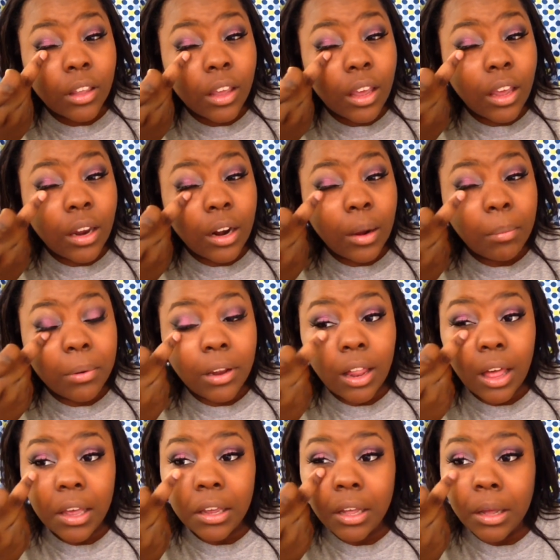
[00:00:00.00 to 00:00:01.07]
And
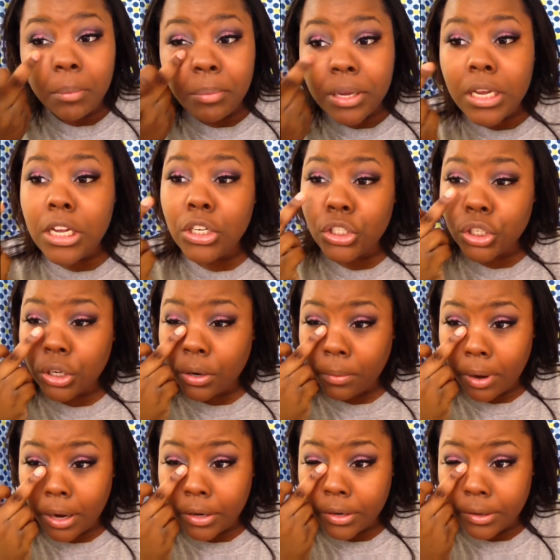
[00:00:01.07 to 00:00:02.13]
applying a peach
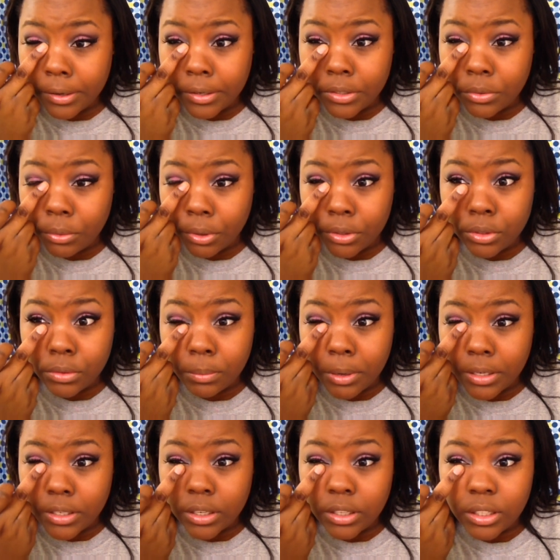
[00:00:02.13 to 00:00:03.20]
corrector is going to
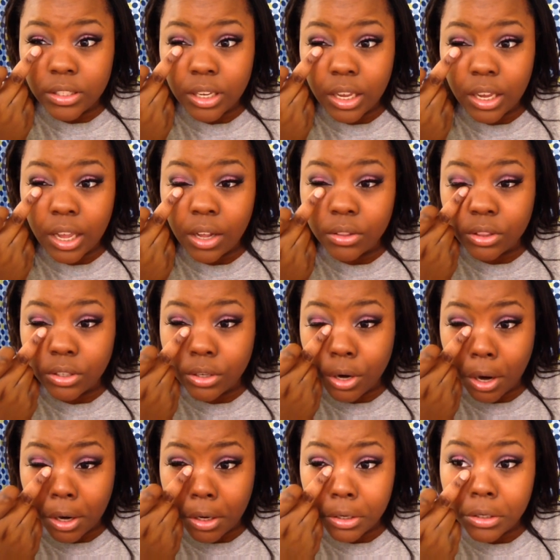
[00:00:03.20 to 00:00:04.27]
basically take out the
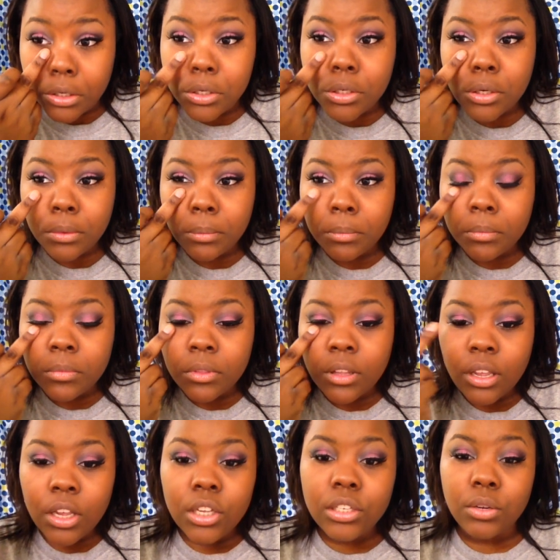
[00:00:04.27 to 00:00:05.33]
darkness.
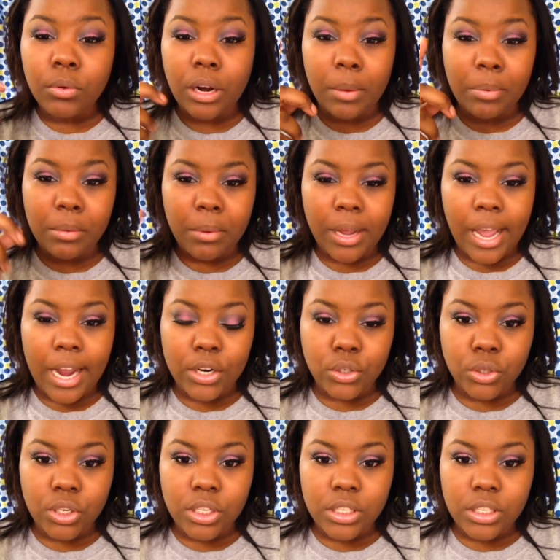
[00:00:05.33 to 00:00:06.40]
So when I put my
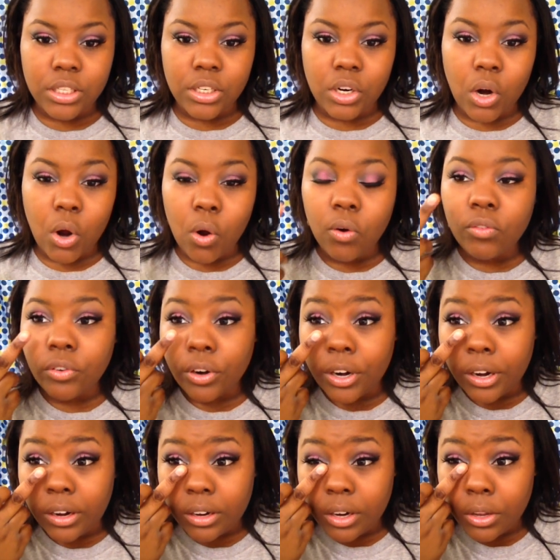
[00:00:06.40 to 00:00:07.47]
actual concealer over
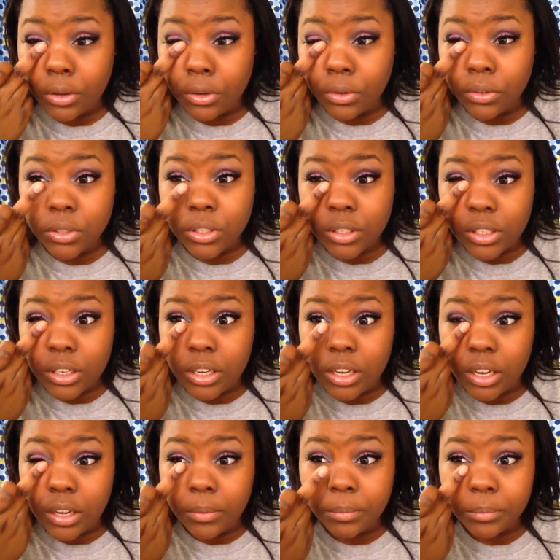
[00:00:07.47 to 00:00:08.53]
it, you'll
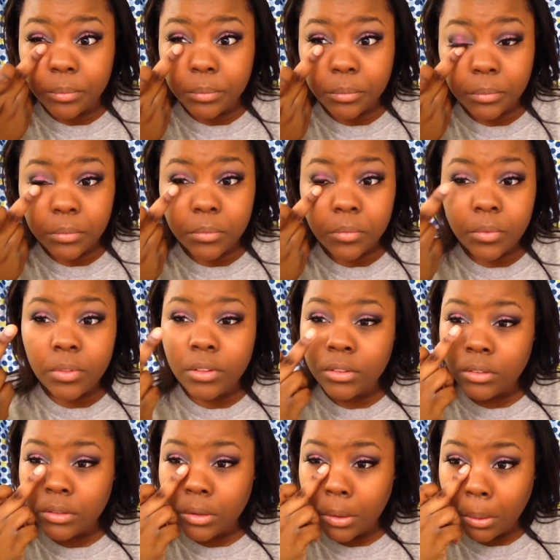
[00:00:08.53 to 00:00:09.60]
see
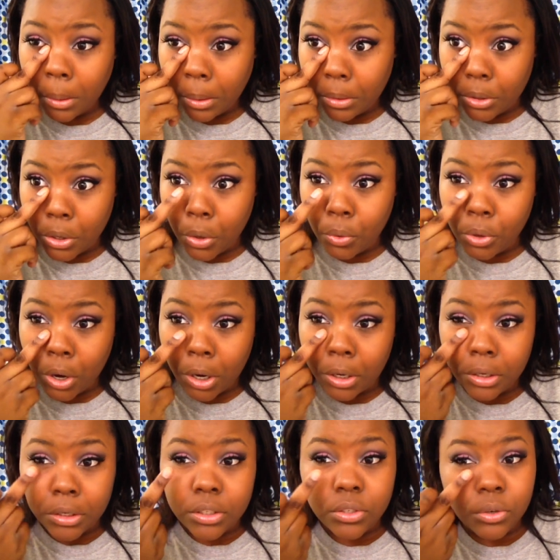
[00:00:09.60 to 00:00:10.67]
no
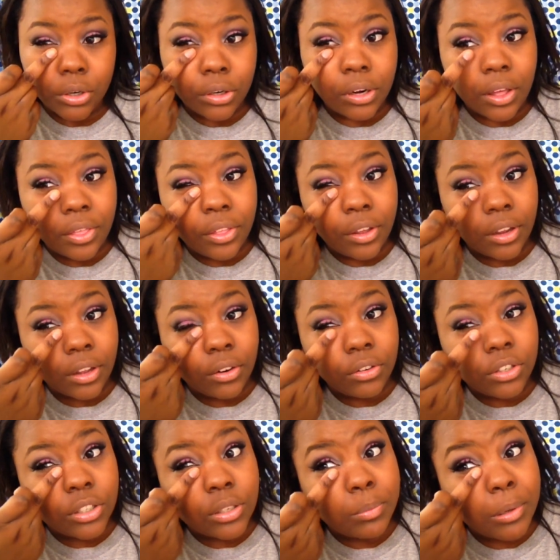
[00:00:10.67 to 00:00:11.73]
darkness or nothing. It'll
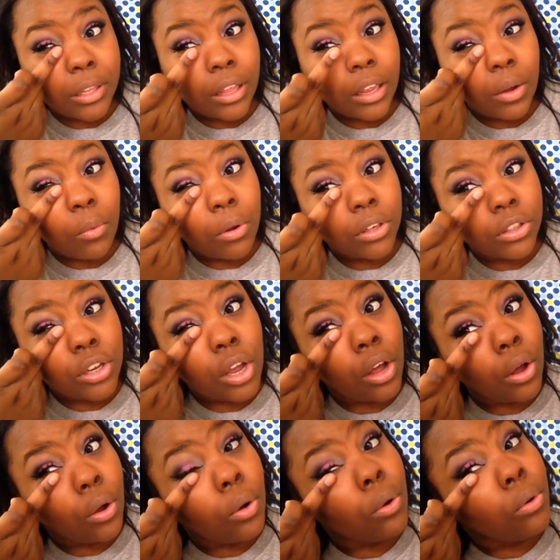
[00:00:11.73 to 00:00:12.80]
just be like one
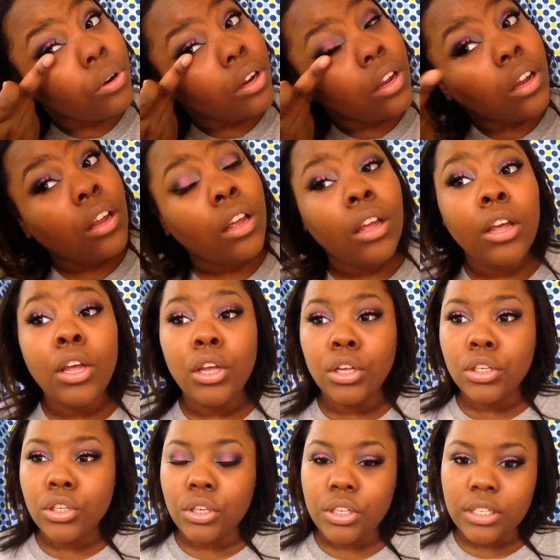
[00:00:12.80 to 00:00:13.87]
tone.
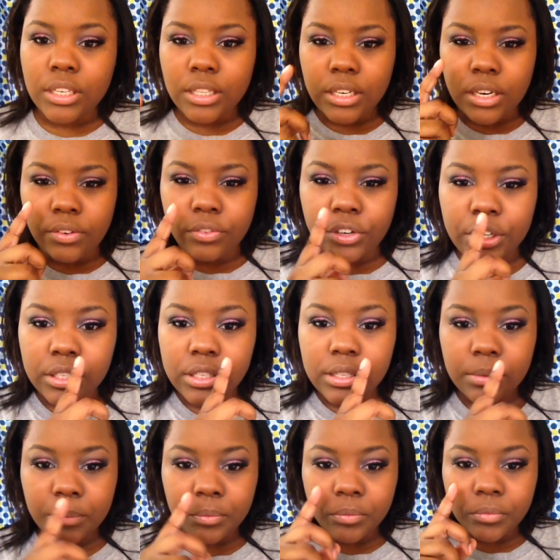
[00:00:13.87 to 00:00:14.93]
So you see the difference?